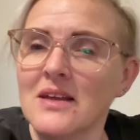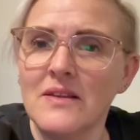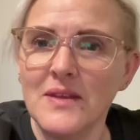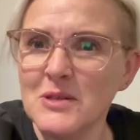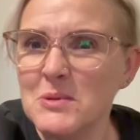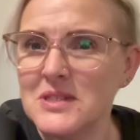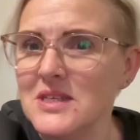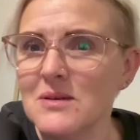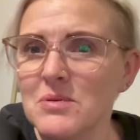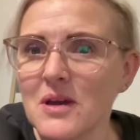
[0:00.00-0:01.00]
That was a bit
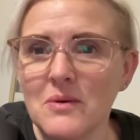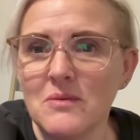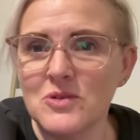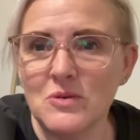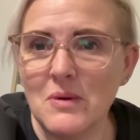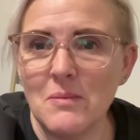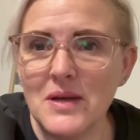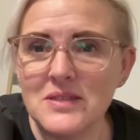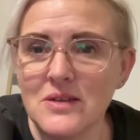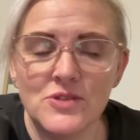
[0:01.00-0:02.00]
deep going talking about
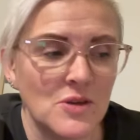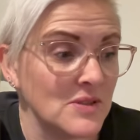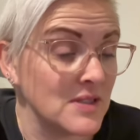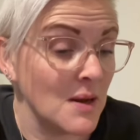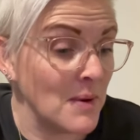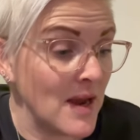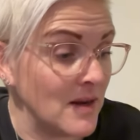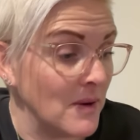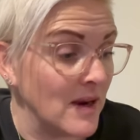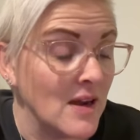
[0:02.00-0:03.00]
Panto to go into that. But
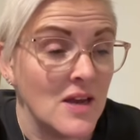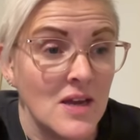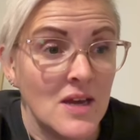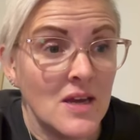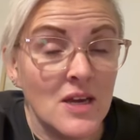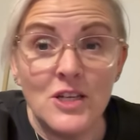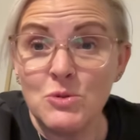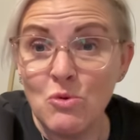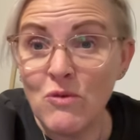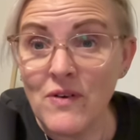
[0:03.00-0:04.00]
anyway,
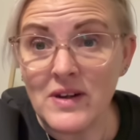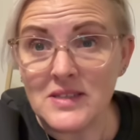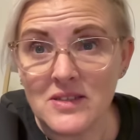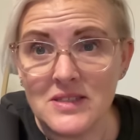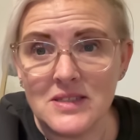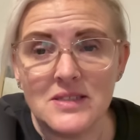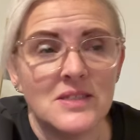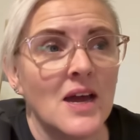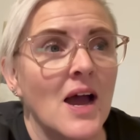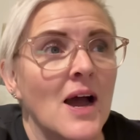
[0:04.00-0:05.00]
so we're all very excited
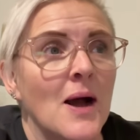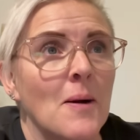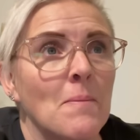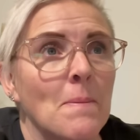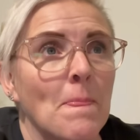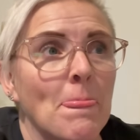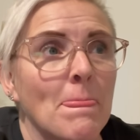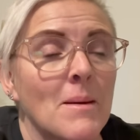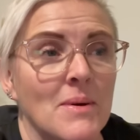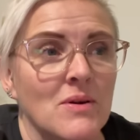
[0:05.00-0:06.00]

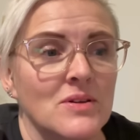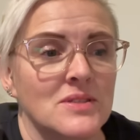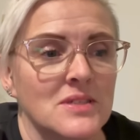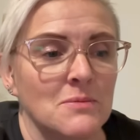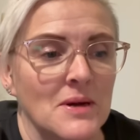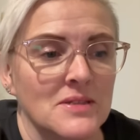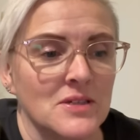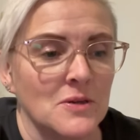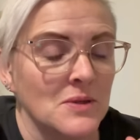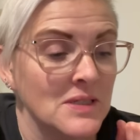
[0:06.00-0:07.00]
about going to see the
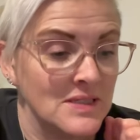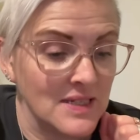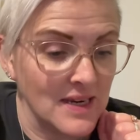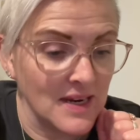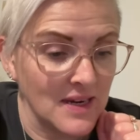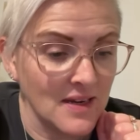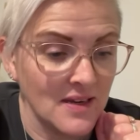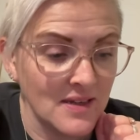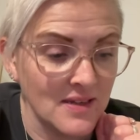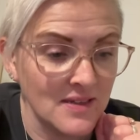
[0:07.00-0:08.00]
Panto today.
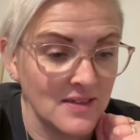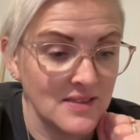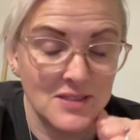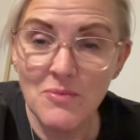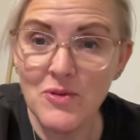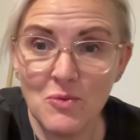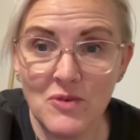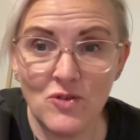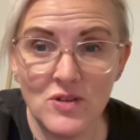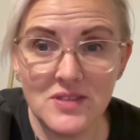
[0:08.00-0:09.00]
Something that
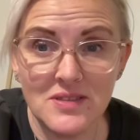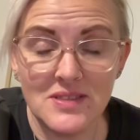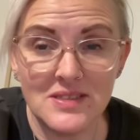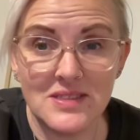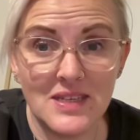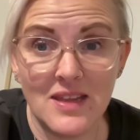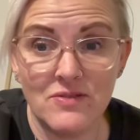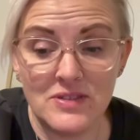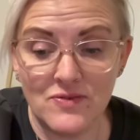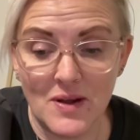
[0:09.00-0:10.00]
we've not done together
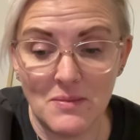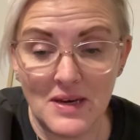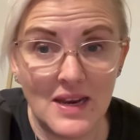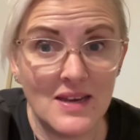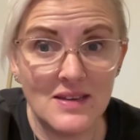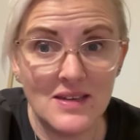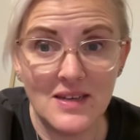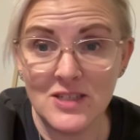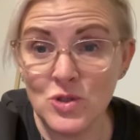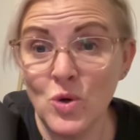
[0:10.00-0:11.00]
as a family
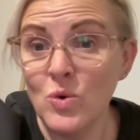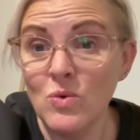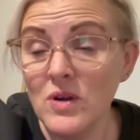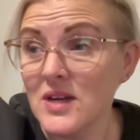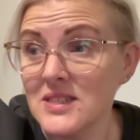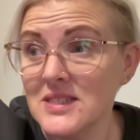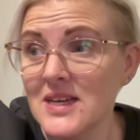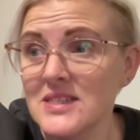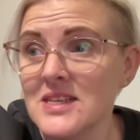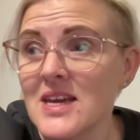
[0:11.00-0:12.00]
at all, like I
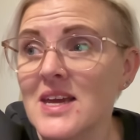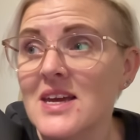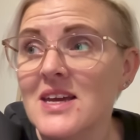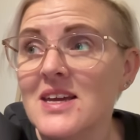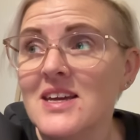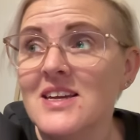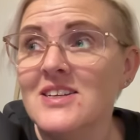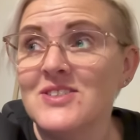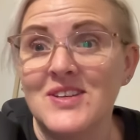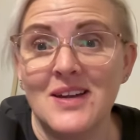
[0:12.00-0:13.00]
said.
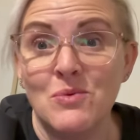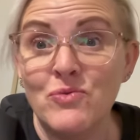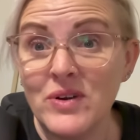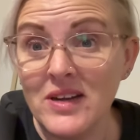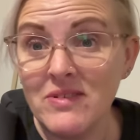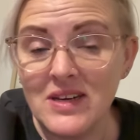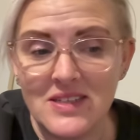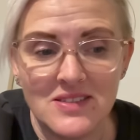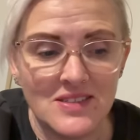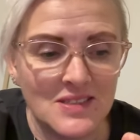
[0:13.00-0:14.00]
So yeah, we're really, really
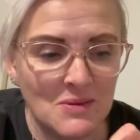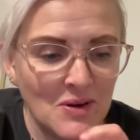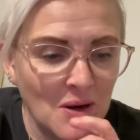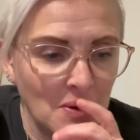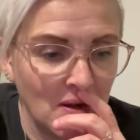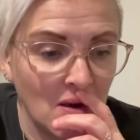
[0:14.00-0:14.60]
excited about going.